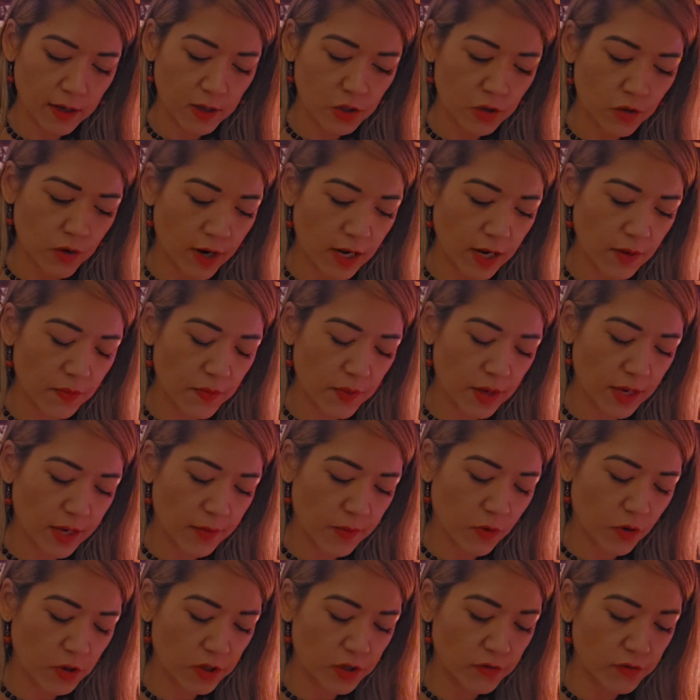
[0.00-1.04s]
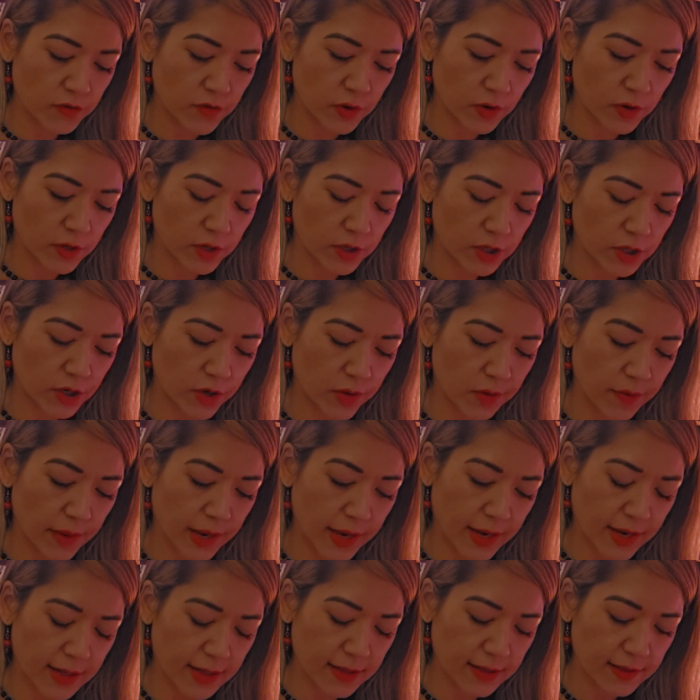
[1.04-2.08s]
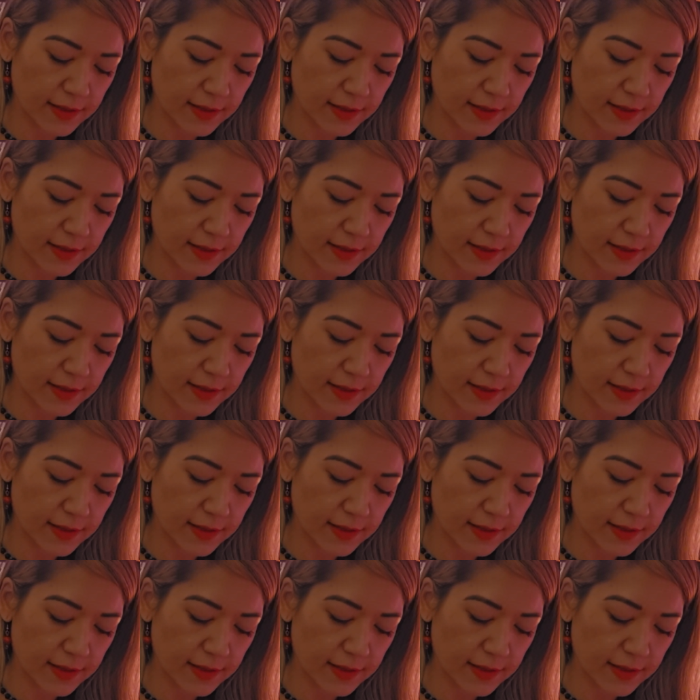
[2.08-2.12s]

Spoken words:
Try being more devoted to your mate,